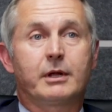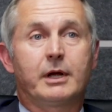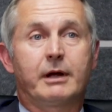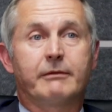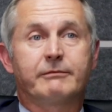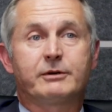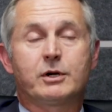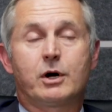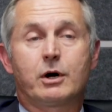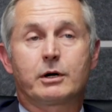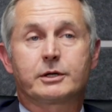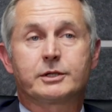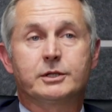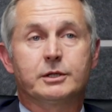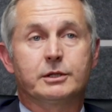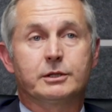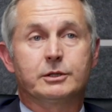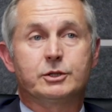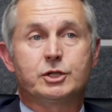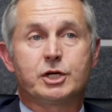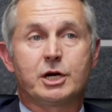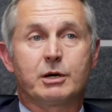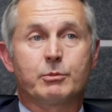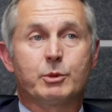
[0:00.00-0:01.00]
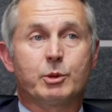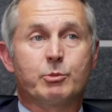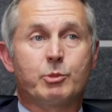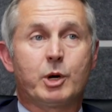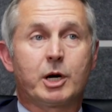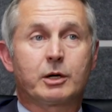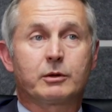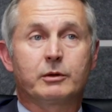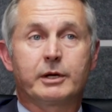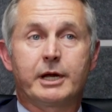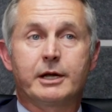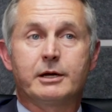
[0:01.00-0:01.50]
I've talked to Chairman
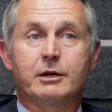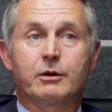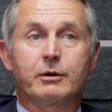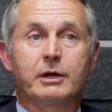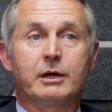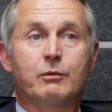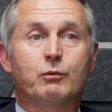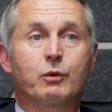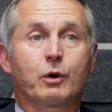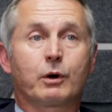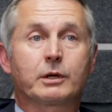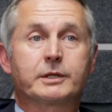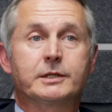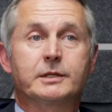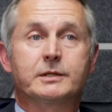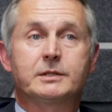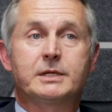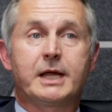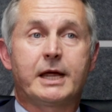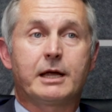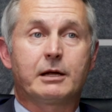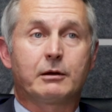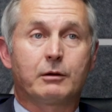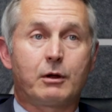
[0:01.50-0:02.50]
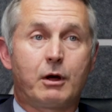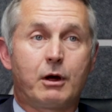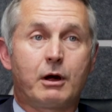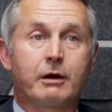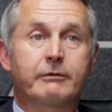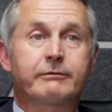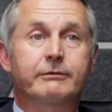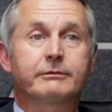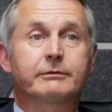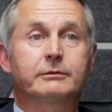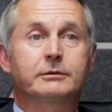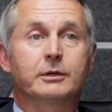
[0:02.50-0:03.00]
Buckley. I know he worked his tail
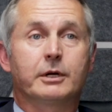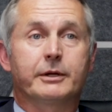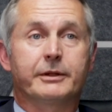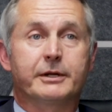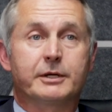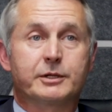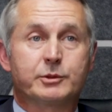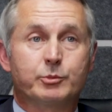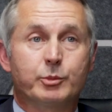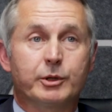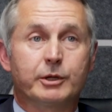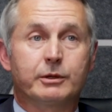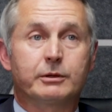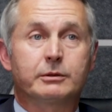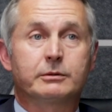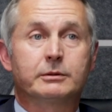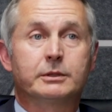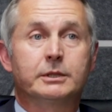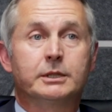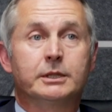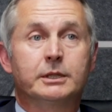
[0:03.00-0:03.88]
off on this bill.